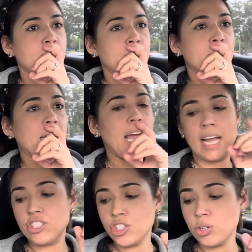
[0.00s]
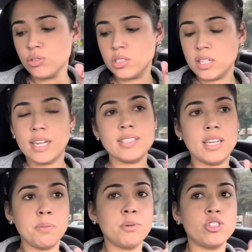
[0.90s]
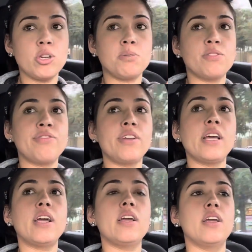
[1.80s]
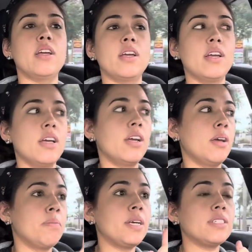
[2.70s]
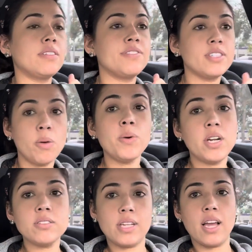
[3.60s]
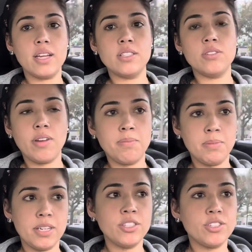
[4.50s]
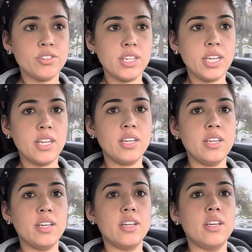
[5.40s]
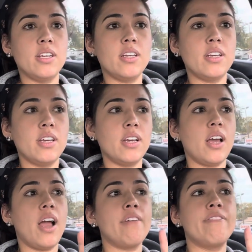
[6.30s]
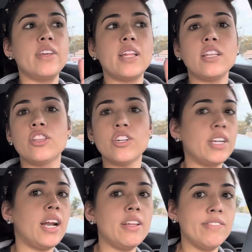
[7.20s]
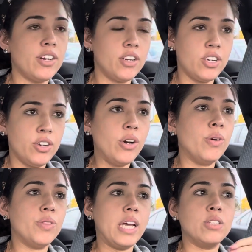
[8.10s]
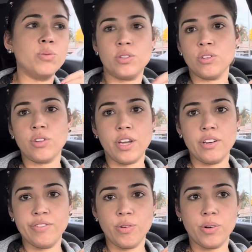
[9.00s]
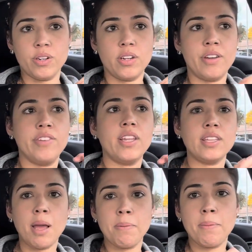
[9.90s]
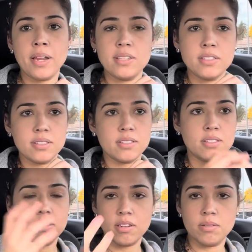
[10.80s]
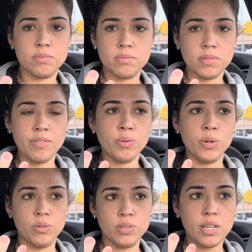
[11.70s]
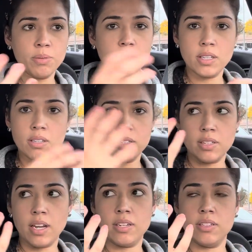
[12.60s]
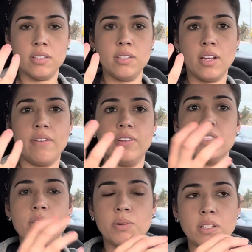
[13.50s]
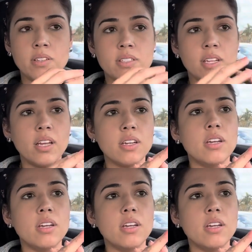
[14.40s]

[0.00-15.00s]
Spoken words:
But I chose not to get a prescription for that, because if someone else has to administer it, I feel like they're not even going to know that's what they're looking for. I feel like the EpiPen is, everyone knows that one. They kind of have an idea what it looks like.